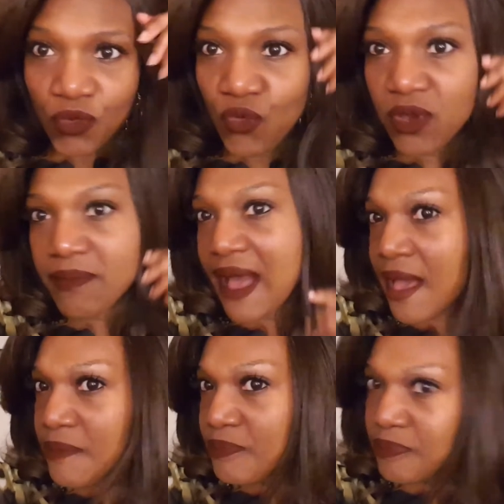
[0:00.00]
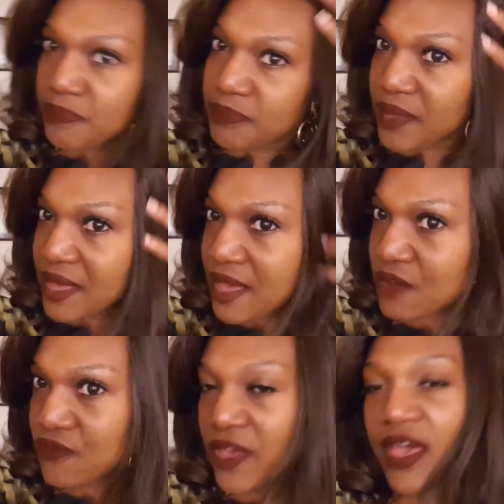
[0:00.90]
with my
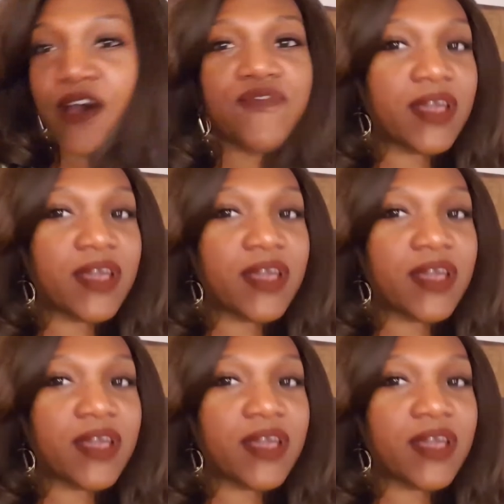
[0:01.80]
BFF.